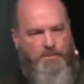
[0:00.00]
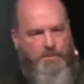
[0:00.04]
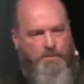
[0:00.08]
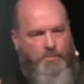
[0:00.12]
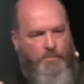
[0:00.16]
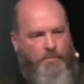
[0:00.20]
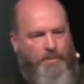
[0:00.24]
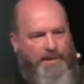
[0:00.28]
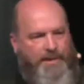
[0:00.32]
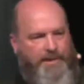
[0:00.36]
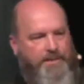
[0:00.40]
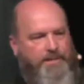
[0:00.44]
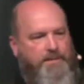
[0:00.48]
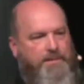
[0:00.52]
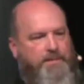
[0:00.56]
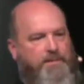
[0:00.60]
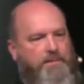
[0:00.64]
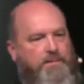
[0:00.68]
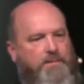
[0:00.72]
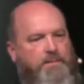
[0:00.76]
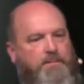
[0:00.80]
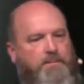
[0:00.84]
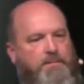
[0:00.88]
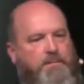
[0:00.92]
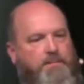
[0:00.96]
weak,
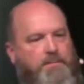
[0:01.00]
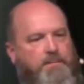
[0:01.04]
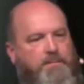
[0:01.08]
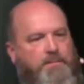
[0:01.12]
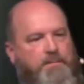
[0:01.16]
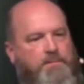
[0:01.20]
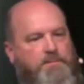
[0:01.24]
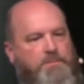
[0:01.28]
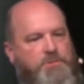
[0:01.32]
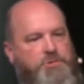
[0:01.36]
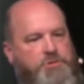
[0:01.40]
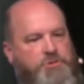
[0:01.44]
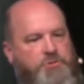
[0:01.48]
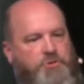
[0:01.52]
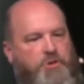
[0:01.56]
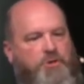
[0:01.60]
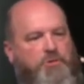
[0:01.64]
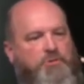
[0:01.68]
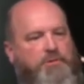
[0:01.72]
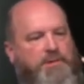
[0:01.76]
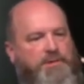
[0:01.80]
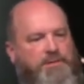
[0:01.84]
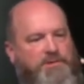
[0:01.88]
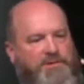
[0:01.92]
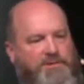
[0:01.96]

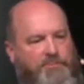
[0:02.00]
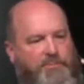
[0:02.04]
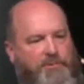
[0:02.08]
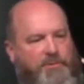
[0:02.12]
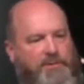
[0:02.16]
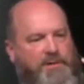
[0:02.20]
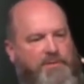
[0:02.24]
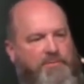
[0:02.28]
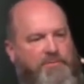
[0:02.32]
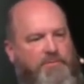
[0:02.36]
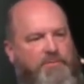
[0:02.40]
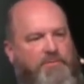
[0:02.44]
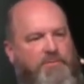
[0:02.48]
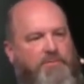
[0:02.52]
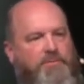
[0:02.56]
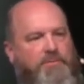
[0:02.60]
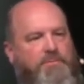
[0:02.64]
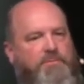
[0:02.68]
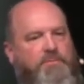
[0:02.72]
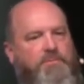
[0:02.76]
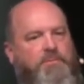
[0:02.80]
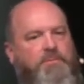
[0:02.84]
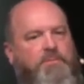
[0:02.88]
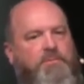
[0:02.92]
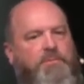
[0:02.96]
struggling to breathe,
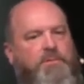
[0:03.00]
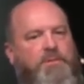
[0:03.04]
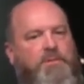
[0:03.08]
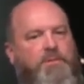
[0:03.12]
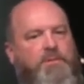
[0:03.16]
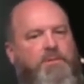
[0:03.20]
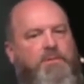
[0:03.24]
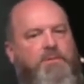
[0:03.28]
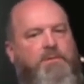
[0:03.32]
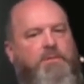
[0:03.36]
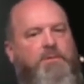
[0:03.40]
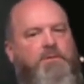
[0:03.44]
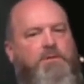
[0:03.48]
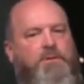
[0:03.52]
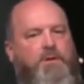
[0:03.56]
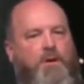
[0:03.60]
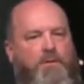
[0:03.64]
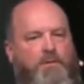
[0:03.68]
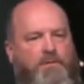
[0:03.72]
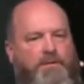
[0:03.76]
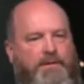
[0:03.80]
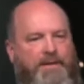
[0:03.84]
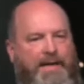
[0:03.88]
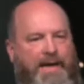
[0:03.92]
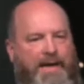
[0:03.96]

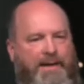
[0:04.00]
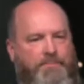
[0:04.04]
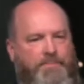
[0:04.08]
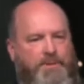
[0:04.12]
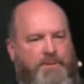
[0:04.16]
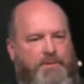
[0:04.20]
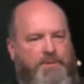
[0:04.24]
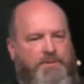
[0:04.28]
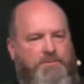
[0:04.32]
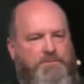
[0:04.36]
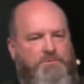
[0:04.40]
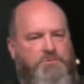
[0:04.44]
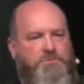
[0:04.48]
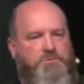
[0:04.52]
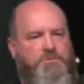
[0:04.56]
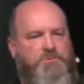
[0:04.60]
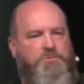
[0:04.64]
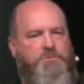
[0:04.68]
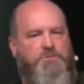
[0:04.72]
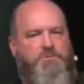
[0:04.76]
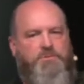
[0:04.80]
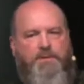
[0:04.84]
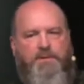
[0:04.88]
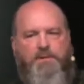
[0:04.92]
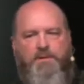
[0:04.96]
call an
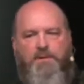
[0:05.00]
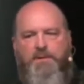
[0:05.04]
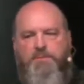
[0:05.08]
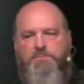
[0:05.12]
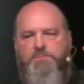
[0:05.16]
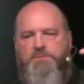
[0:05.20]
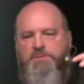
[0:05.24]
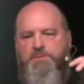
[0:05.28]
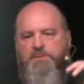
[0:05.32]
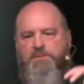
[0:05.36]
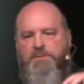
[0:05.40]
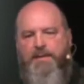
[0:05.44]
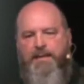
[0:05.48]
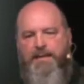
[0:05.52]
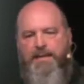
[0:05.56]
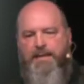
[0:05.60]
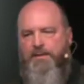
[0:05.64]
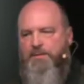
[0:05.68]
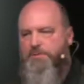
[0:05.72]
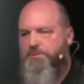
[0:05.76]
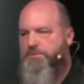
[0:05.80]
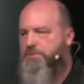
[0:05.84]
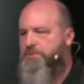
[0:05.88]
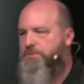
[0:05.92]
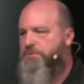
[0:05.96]
ambulance, comes to the
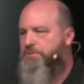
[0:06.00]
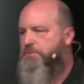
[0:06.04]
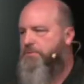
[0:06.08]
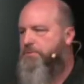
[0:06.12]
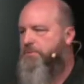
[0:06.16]
house,